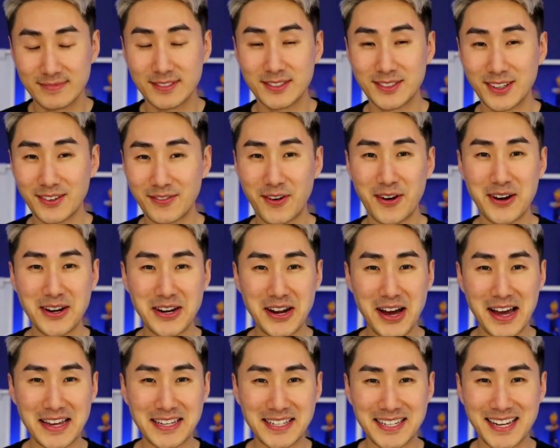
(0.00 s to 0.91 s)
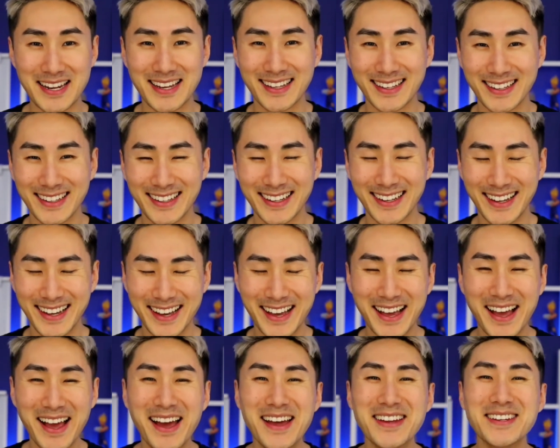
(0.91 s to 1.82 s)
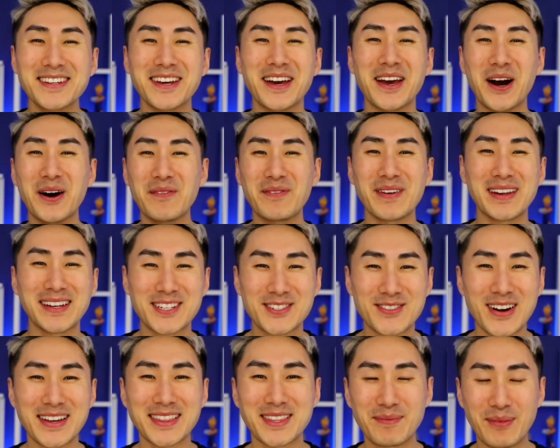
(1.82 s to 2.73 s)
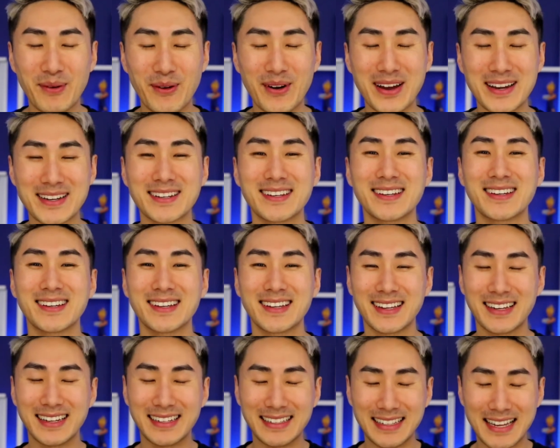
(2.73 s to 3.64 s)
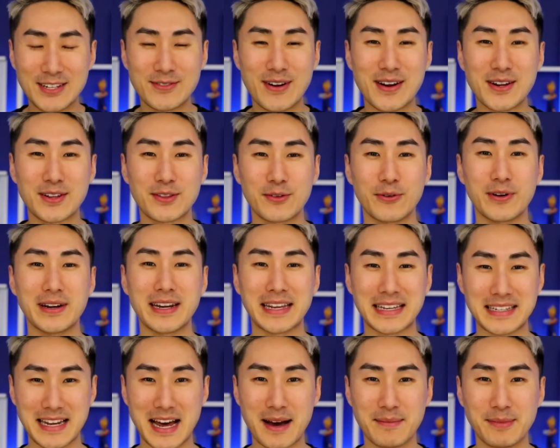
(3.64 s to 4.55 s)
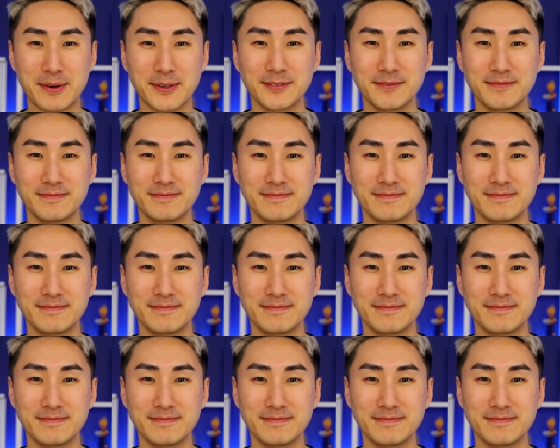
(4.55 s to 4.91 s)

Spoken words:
Not very nice. To help illustrate the point, let's run through an example.